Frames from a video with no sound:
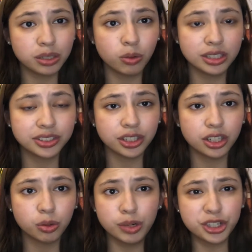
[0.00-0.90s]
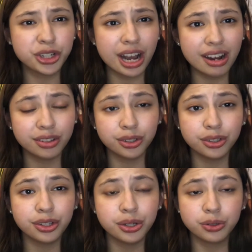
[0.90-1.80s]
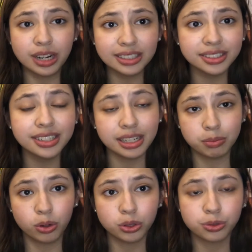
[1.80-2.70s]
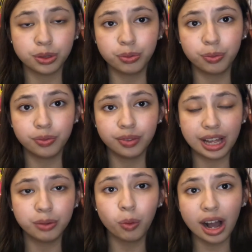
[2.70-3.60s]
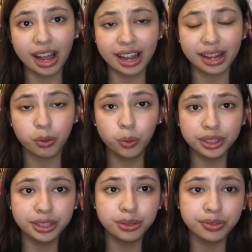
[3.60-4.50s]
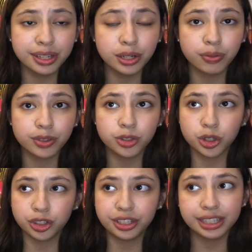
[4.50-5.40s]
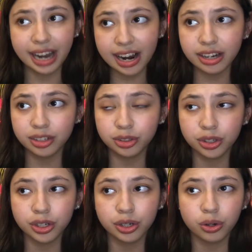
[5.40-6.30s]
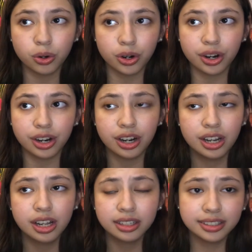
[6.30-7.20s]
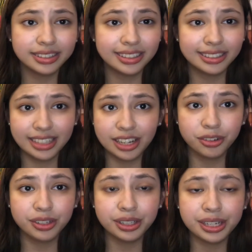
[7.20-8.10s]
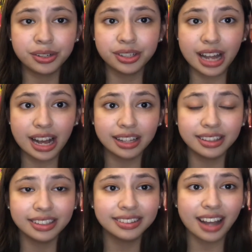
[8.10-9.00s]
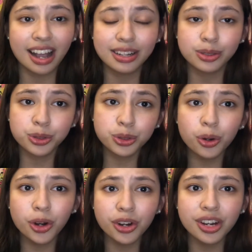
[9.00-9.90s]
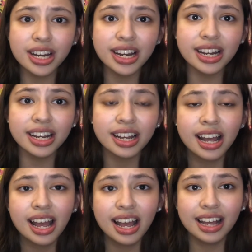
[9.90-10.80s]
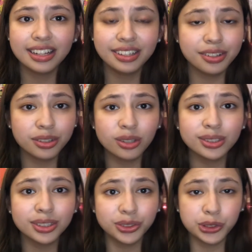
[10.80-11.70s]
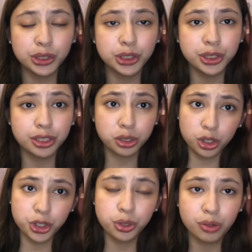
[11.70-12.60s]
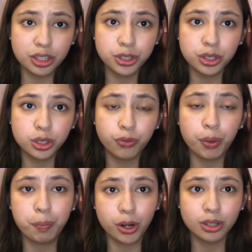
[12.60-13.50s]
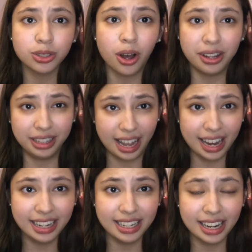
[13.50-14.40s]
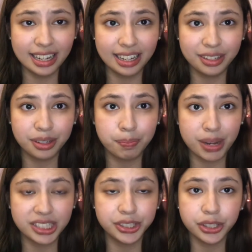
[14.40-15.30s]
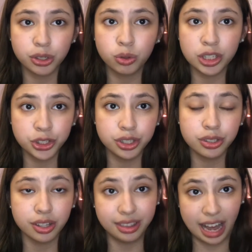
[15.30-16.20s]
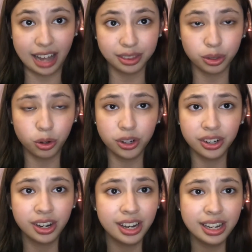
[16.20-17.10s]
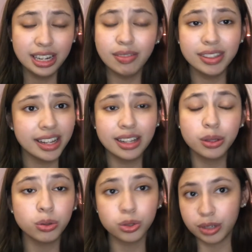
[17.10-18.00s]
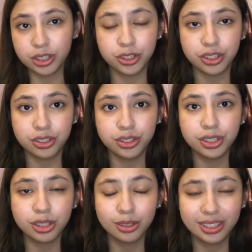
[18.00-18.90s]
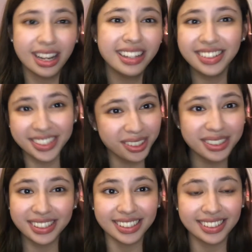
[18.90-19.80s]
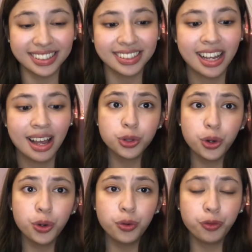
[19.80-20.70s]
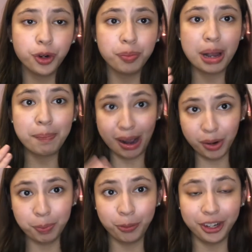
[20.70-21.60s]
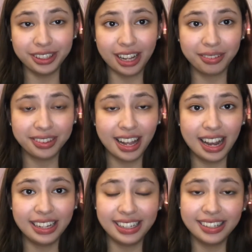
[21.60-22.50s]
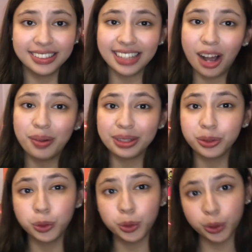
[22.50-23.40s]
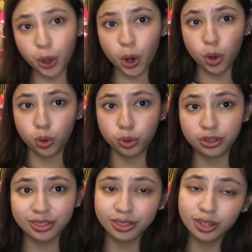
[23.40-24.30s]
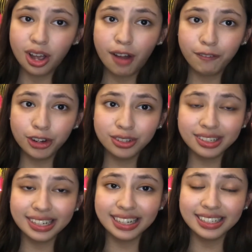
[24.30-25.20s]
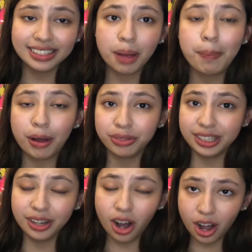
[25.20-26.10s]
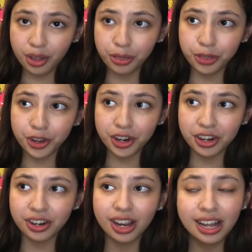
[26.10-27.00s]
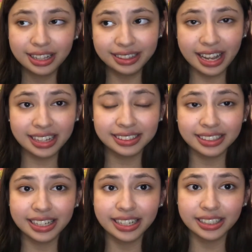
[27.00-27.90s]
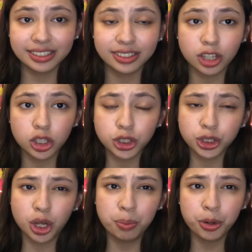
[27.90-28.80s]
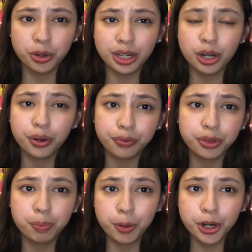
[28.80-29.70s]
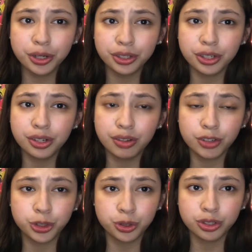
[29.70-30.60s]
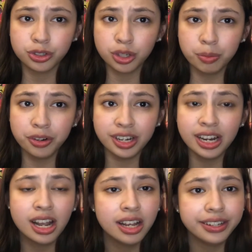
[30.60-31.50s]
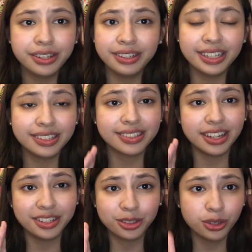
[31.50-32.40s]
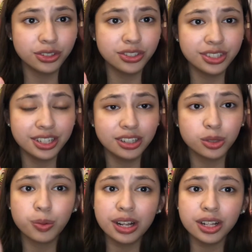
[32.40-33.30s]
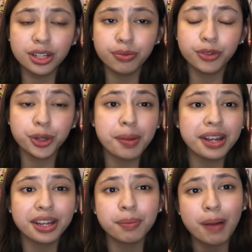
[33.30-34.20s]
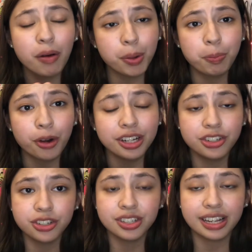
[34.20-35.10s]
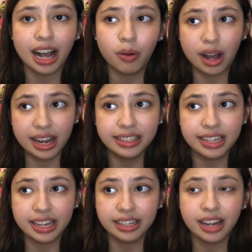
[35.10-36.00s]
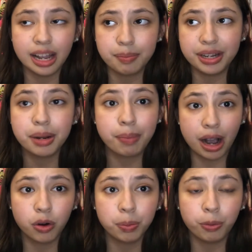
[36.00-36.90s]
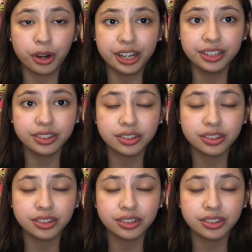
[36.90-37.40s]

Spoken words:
ones are, which character do you resonate most with? And why? What do you think of a certain character? Or does this thing really connect the entire story? And you can also search discussion questions for books online, and then you can base your questions on that, or even take those questions, just cite your sources. So for my PowerPoint outline, here's how it goes. First is about the author. Next is a summary of the book. You give a short summary. You need to cite your sources here as well if you're making a PowerPoint, just like how I did. I made a PowerPoint